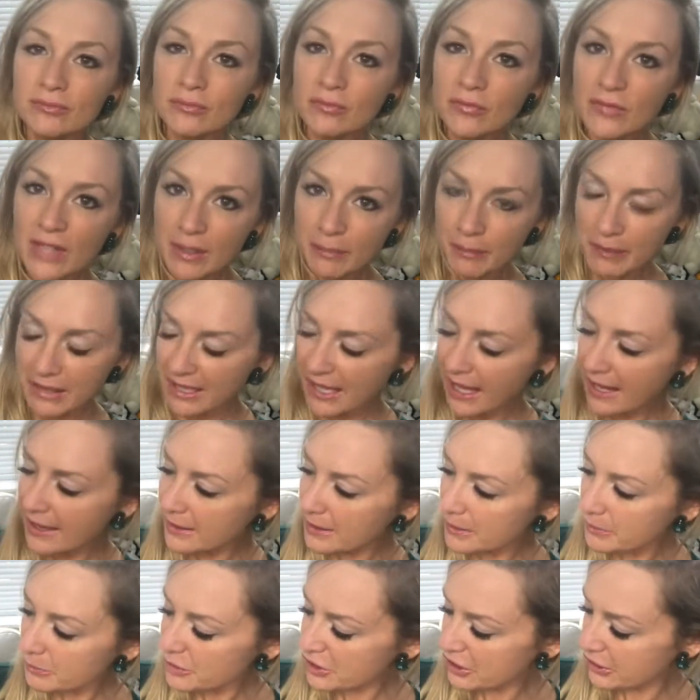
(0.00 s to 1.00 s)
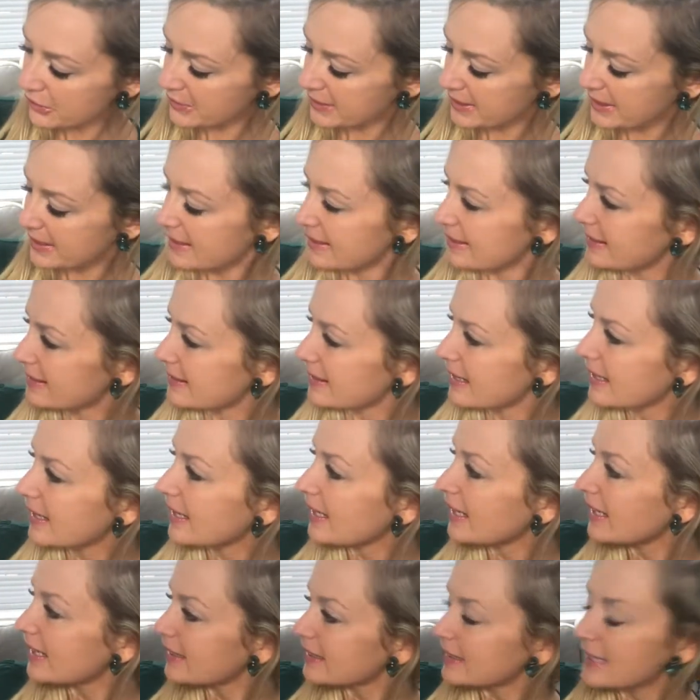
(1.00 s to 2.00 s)
But Callum chose this
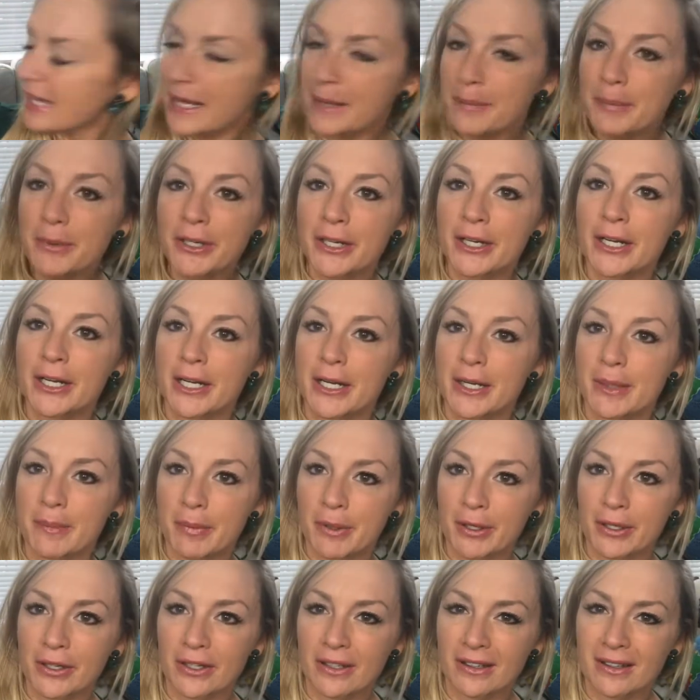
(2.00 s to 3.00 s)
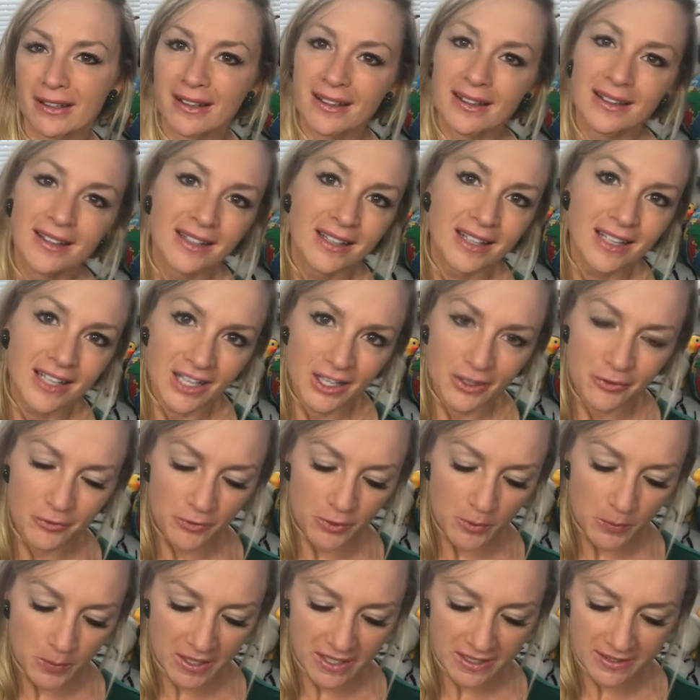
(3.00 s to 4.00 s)
library book a
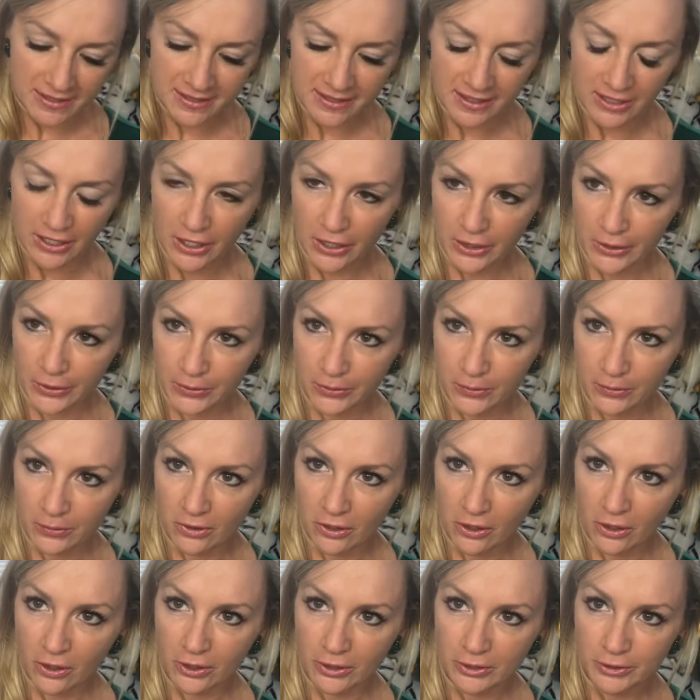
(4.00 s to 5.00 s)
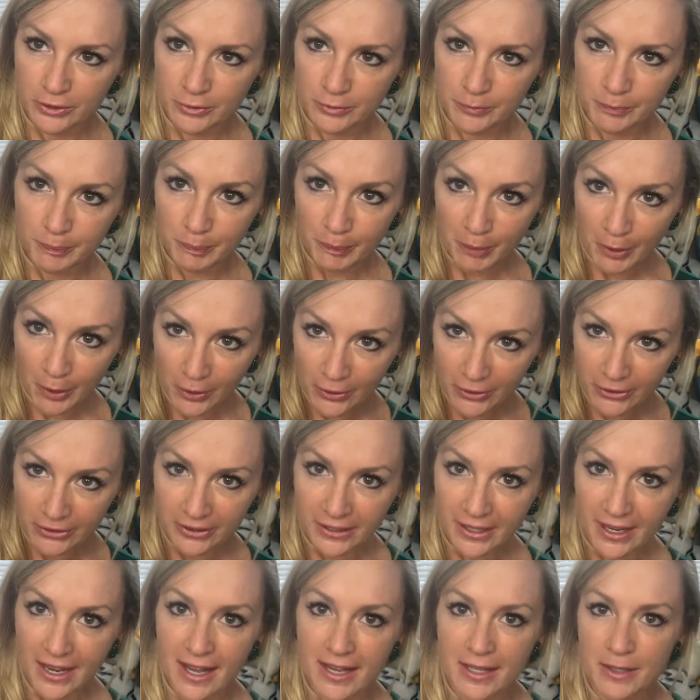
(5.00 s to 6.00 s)
few weeks ago called Polar
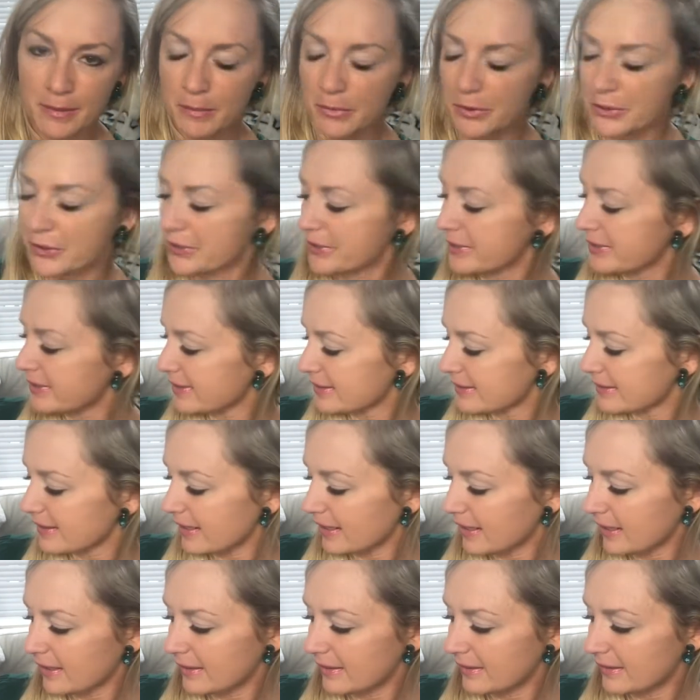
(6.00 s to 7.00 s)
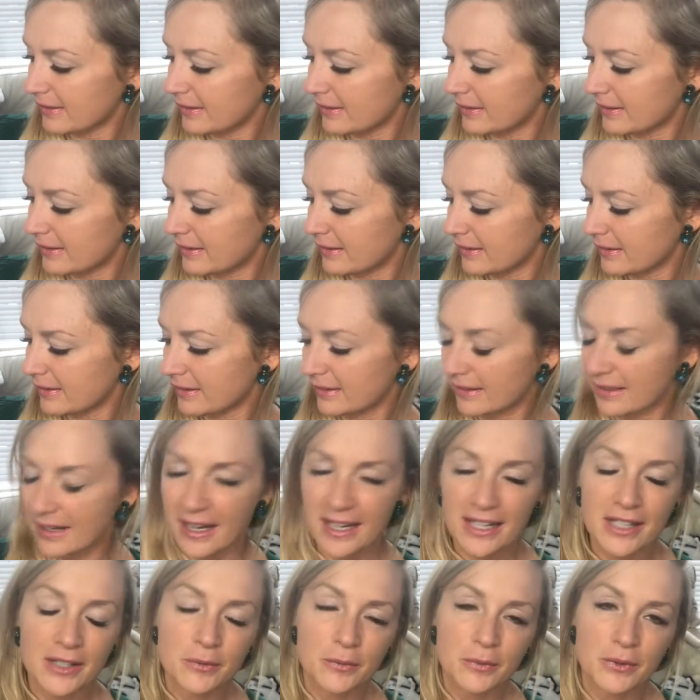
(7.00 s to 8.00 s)
Animals, and I
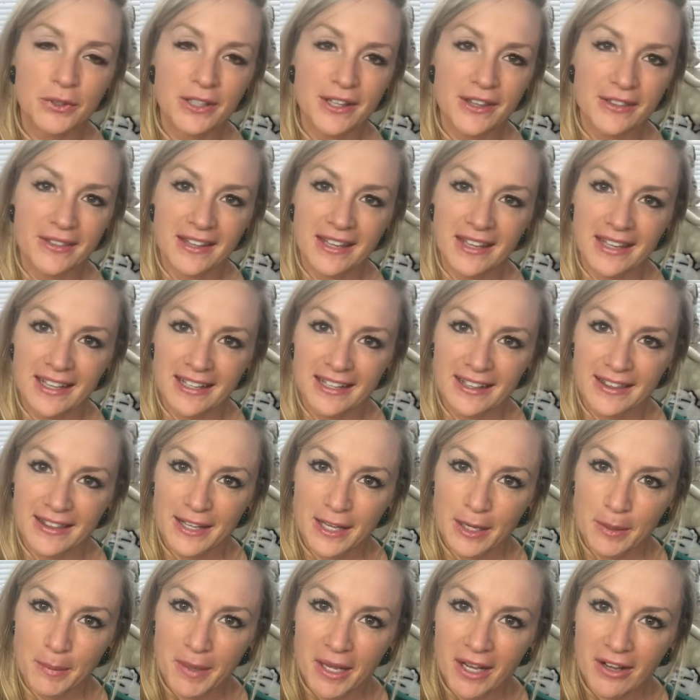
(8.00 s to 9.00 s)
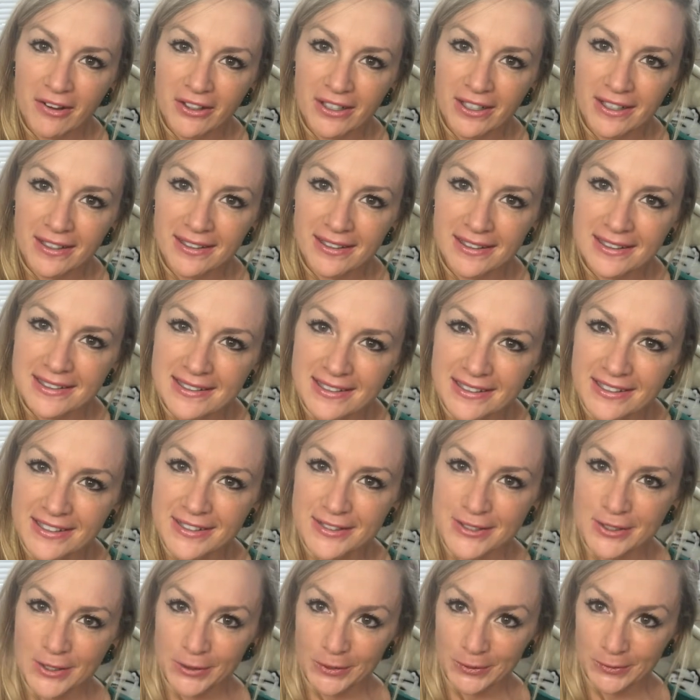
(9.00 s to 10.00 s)
didn't really think anything about it until I
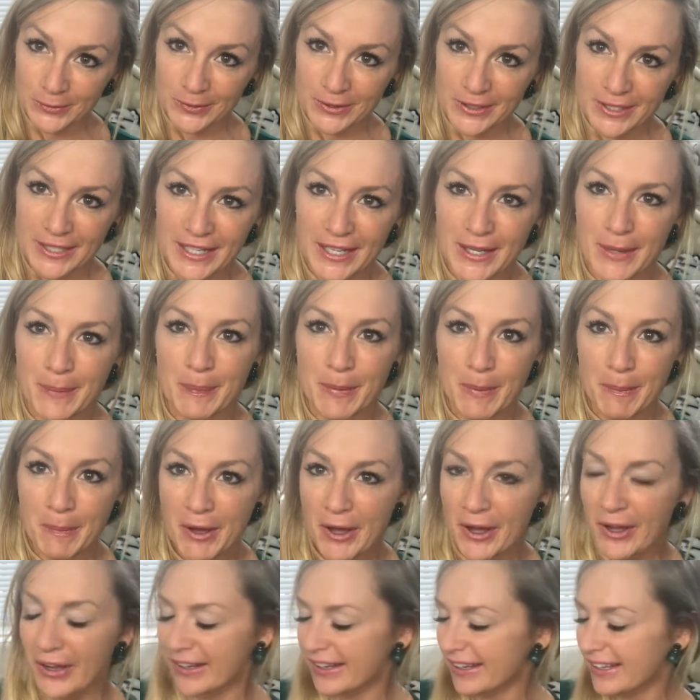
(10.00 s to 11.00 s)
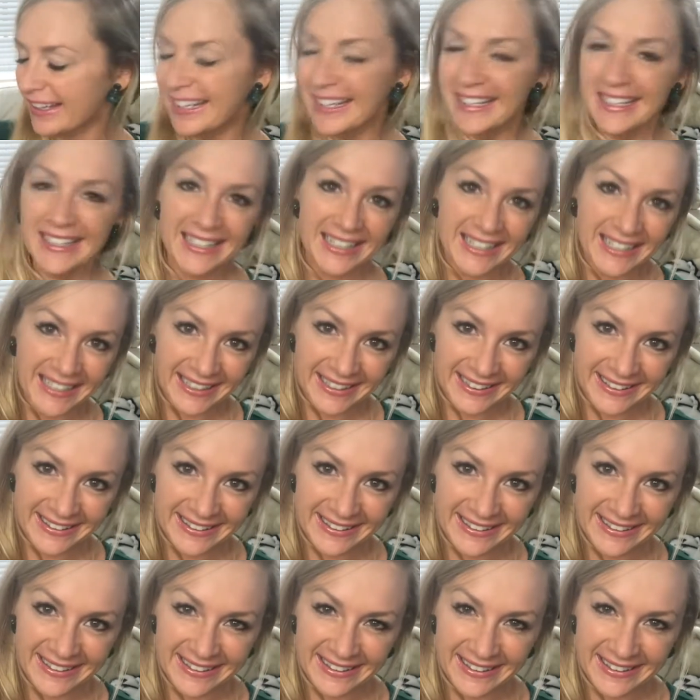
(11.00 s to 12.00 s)
started reading him the book.
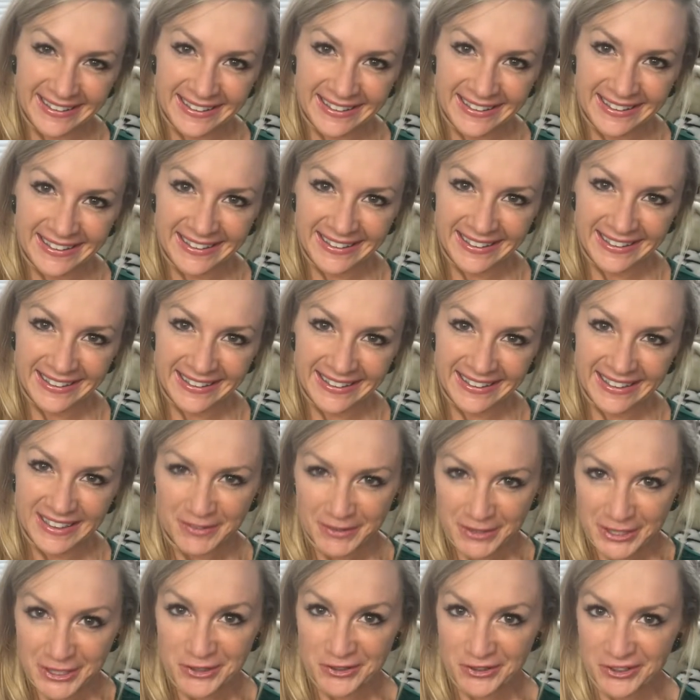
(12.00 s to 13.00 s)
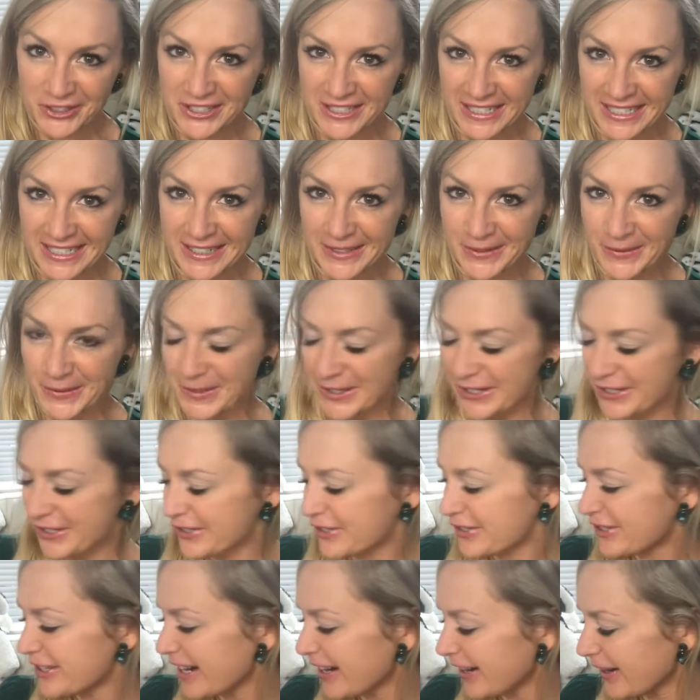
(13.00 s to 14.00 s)
And it was interesting, and I wanted to
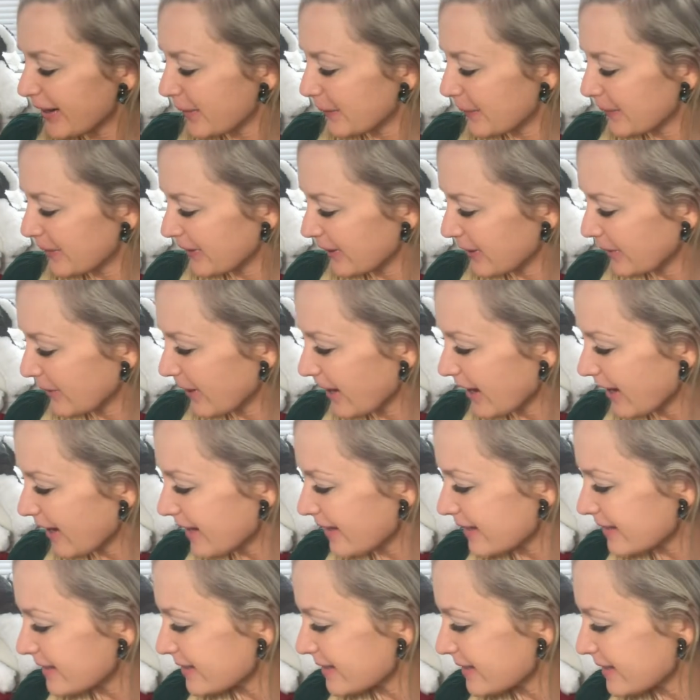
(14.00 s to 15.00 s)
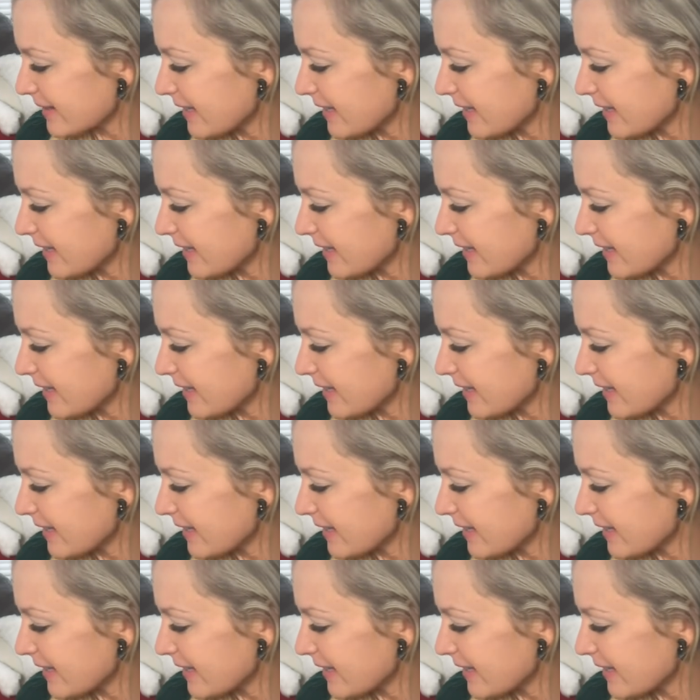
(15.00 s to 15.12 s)
share it with you guys.